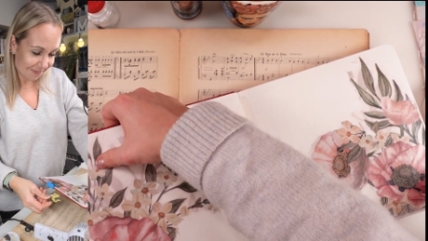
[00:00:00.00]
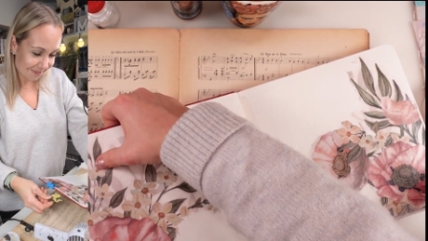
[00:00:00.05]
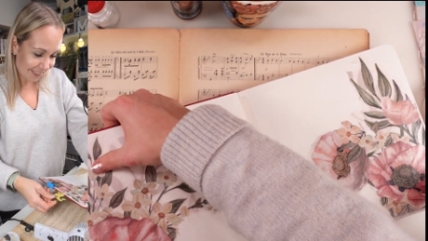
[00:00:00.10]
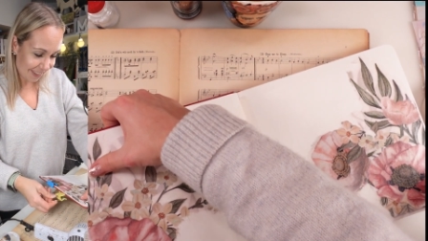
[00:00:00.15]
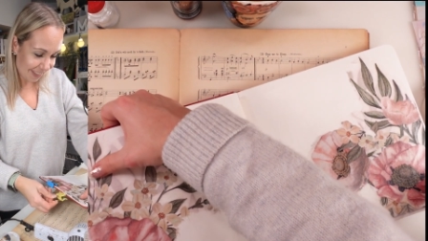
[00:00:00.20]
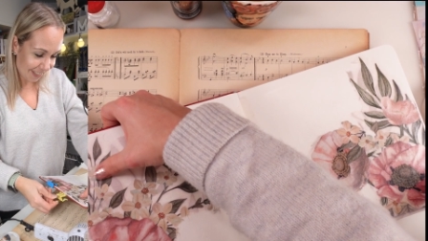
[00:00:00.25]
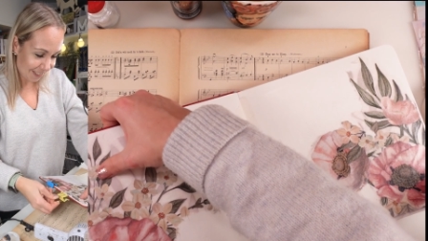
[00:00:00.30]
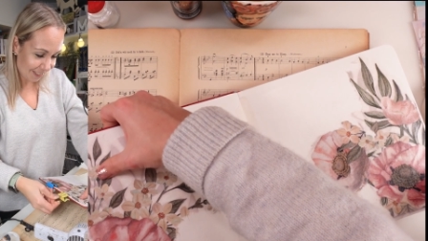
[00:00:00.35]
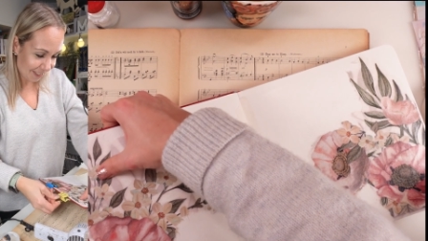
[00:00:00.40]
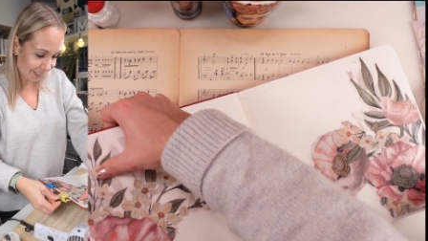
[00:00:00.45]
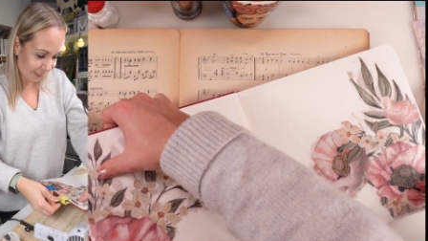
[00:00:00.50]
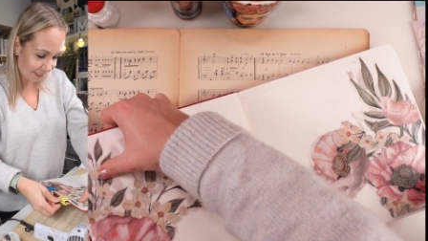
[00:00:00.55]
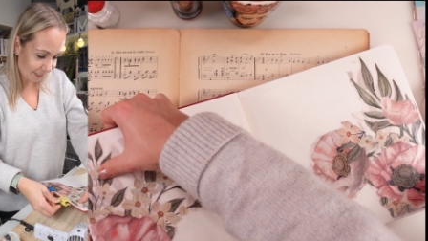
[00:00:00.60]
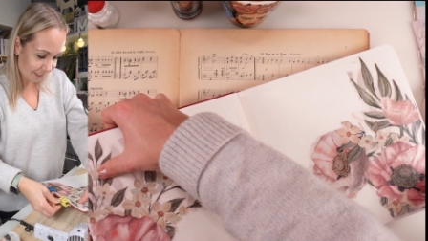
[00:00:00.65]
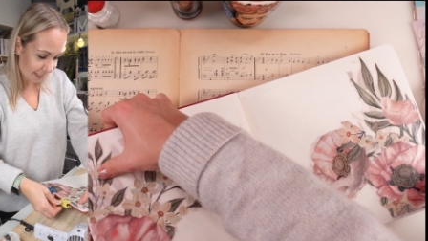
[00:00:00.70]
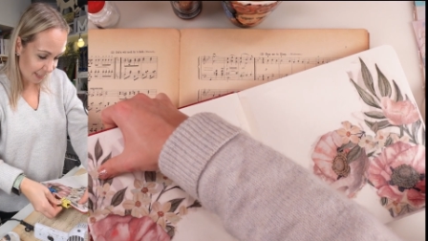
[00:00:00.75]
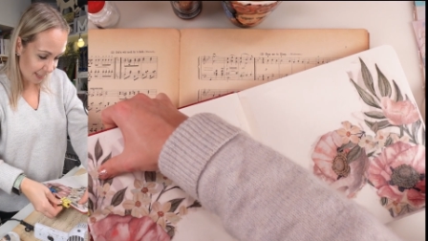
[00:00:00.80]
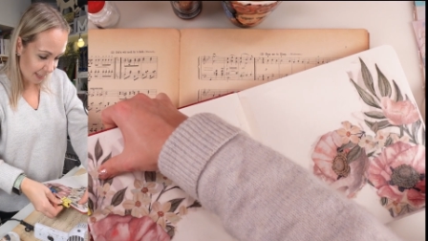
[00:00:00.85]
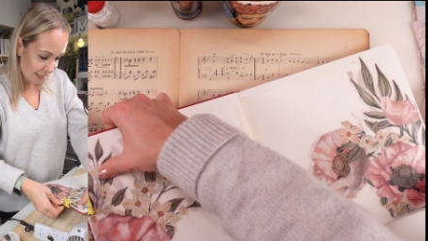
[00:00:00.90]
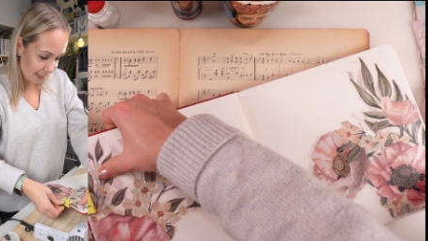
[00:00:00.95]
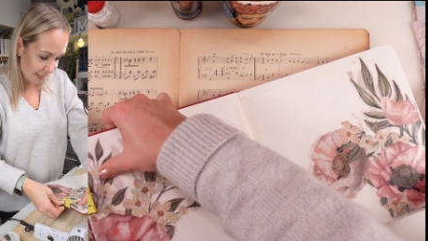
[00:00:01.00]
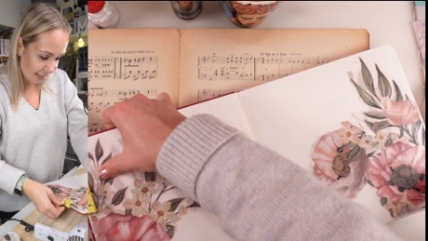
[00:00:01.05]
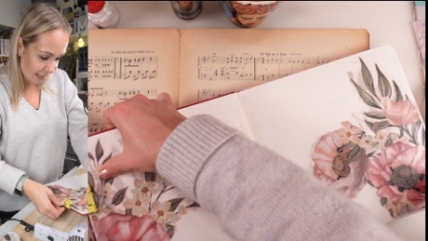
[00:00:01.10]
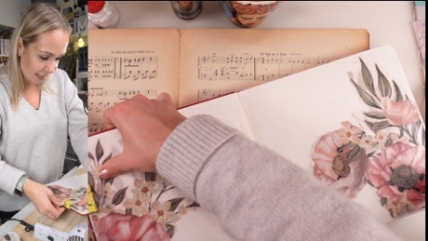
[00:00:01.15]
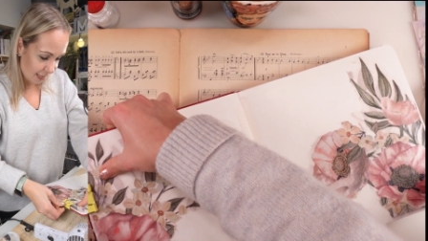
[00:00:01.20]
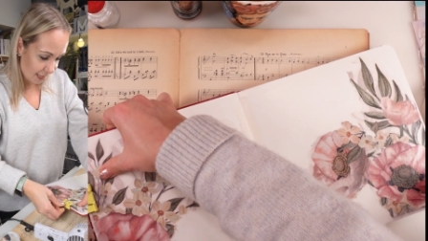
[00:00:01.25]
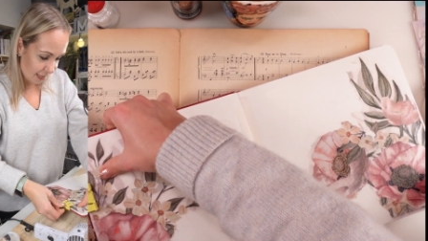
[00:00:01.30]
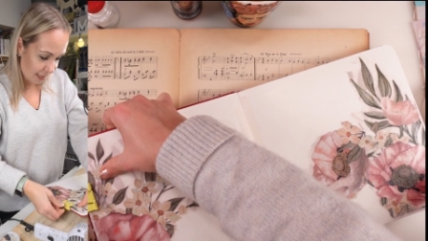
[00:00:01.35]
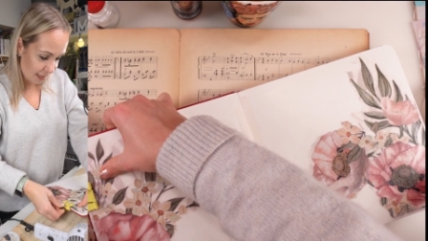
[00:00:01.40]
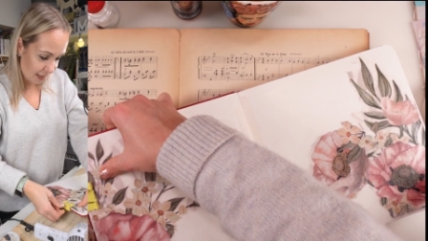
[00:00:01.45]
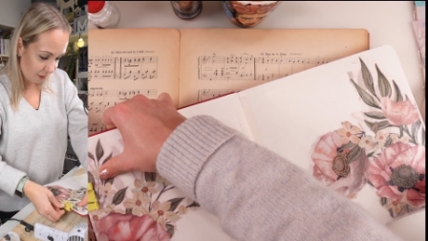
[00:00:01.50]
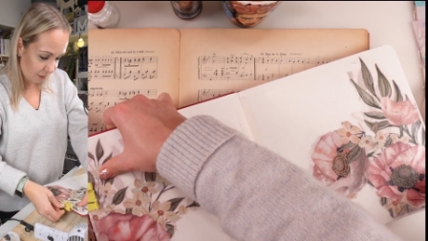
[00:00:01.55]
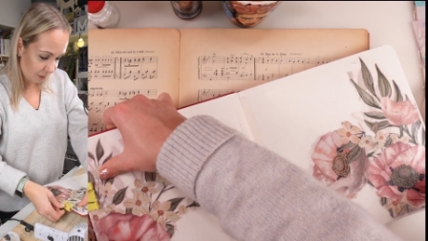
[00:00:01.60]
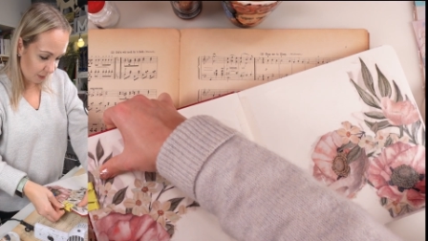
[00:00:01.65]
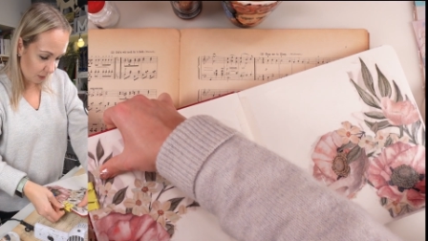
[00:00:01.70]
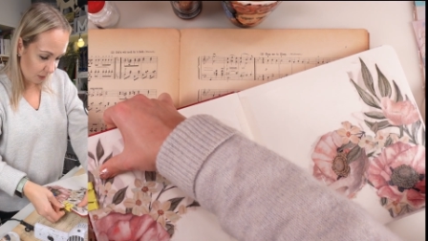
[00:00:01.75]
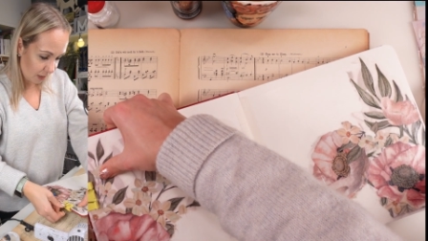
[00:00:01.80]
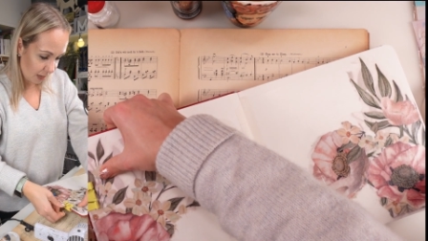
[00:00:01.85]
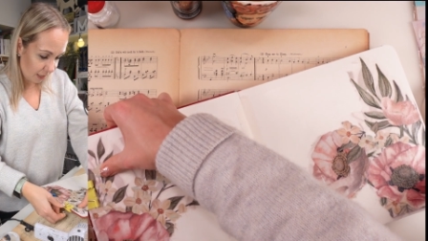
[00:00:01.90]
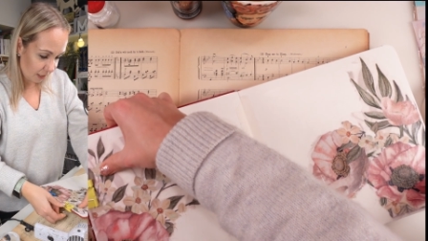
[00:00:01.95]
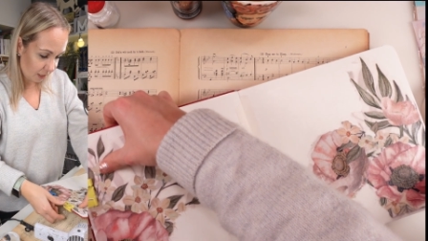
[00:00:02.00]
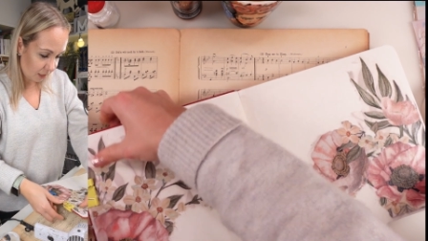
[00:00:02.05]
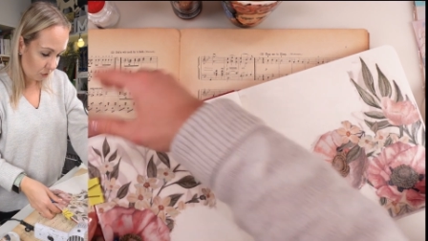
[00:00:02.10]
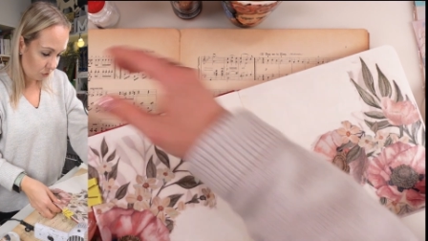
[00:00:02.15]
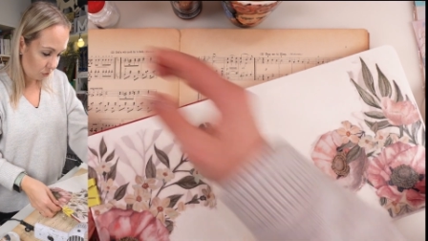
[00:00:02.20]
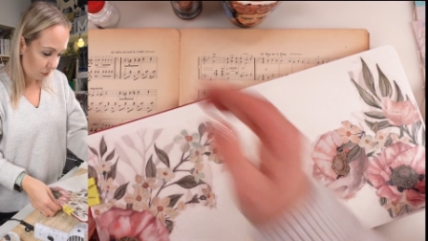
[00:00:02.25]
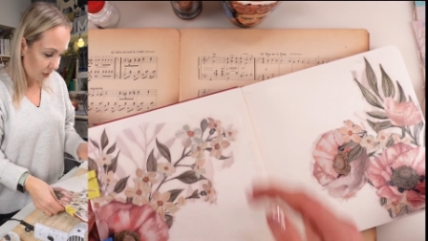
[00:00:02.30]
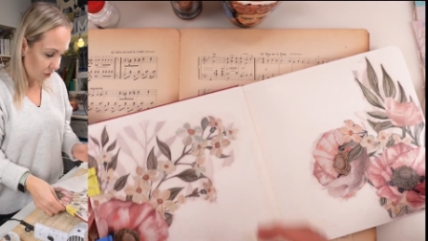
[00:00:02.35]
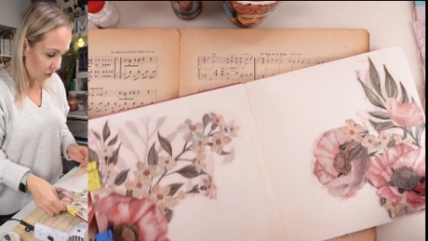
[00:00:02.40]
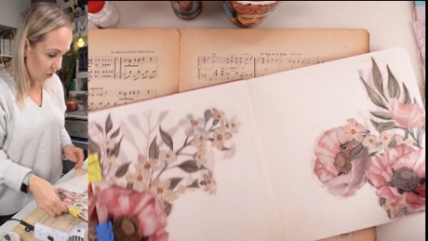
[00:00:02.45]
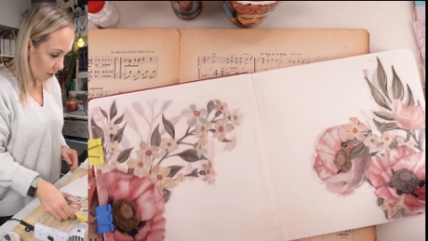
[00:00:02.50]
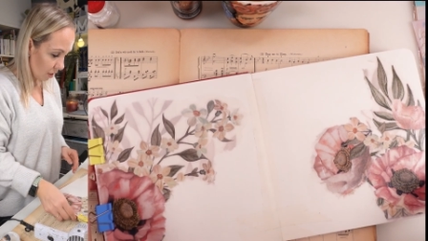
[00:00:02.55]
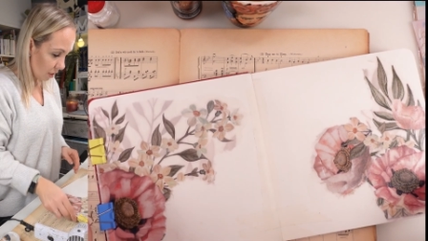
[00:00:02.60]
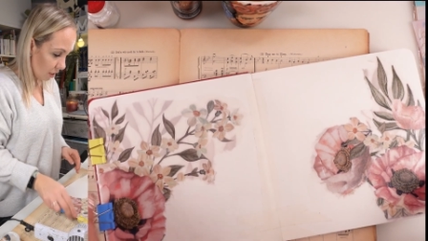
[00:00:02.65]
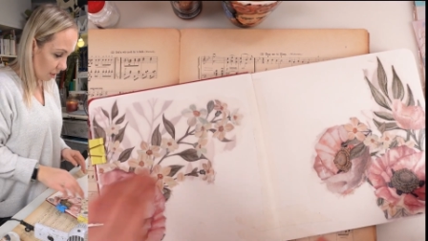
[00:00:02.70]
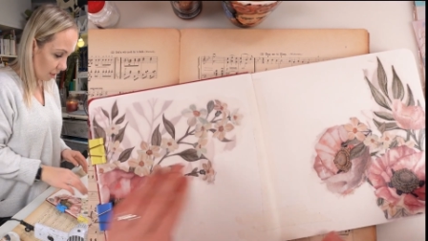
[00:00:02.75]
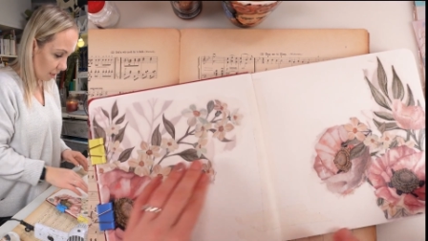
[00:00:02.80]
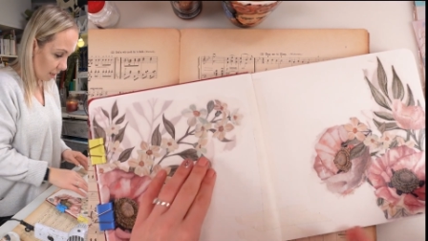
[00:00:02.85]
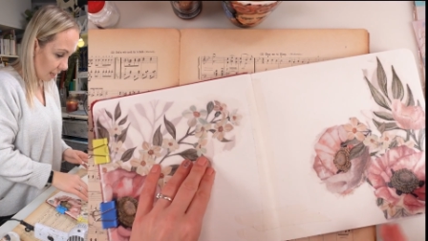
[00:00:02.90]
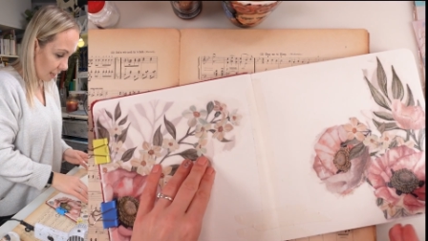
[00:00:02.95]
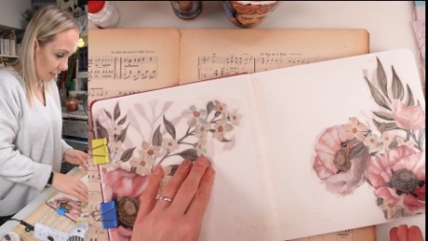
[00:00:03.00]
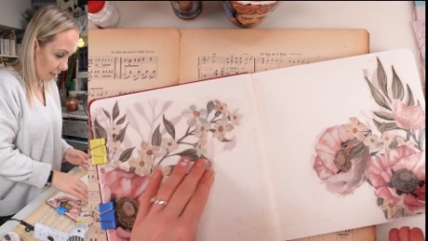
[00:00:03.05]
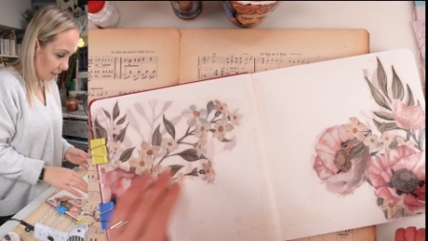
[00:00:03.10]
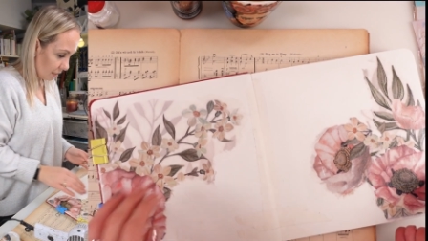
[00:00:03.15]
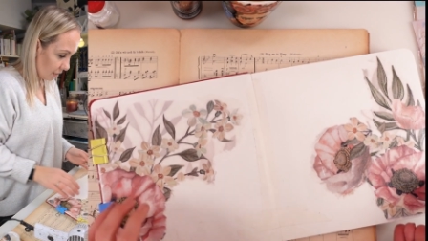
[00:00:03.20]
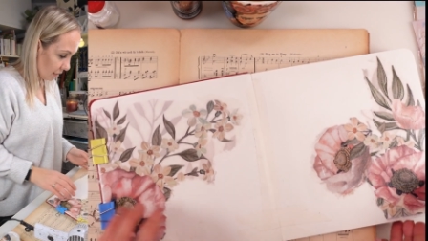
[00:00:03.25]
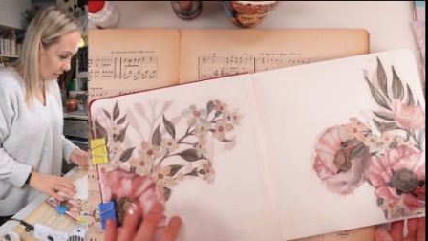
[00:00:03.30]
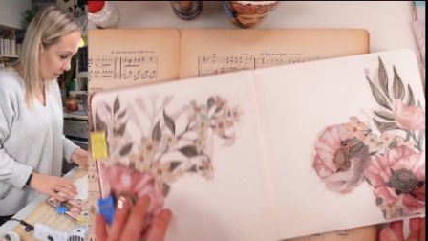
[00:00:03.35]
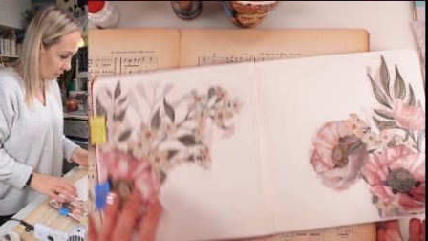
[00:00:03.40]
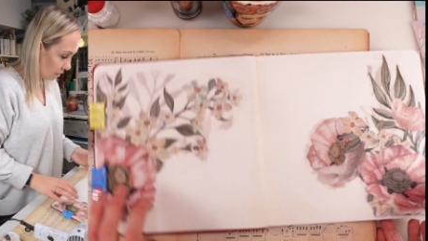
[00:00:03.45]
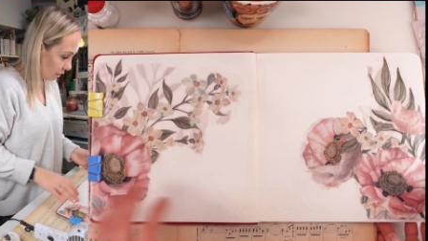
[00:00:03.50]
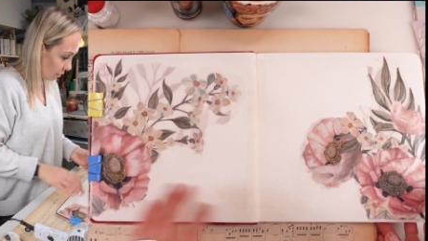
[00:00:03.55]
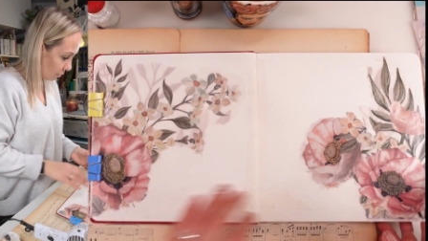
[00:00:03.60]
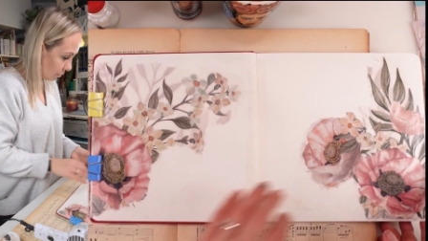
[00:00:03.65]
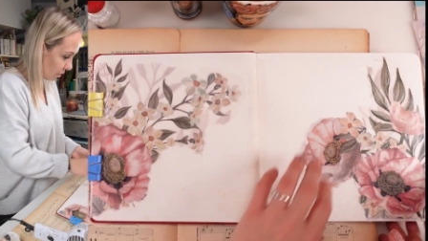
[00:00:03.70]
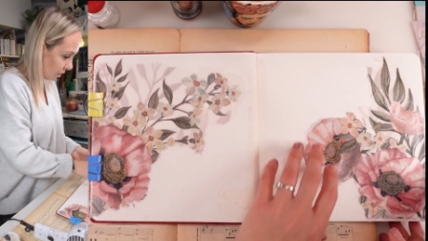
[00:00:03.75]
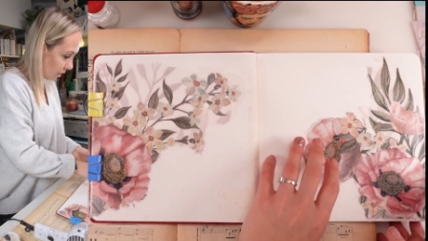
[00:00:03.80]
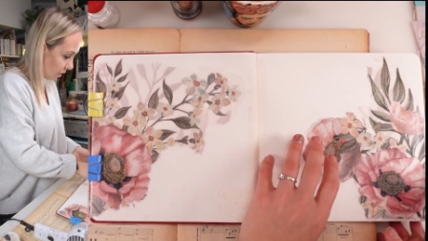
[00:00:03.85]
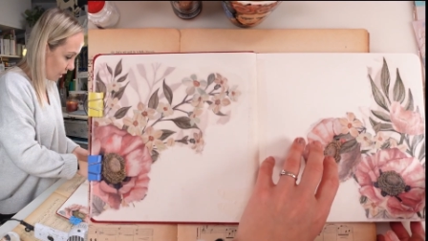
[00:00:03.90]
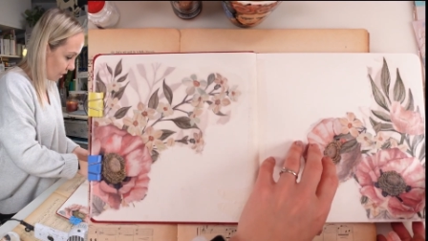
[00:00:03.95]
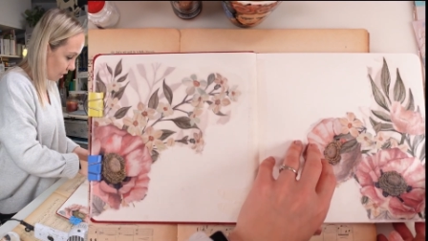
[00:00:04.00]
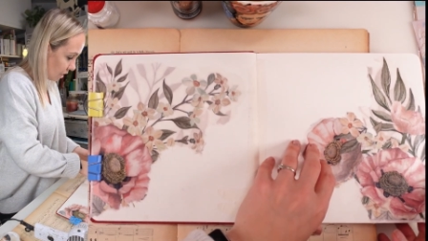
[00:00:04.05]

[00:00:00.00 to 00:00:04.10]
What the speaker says: I do. Now, so I stretched it, and this is gonna be,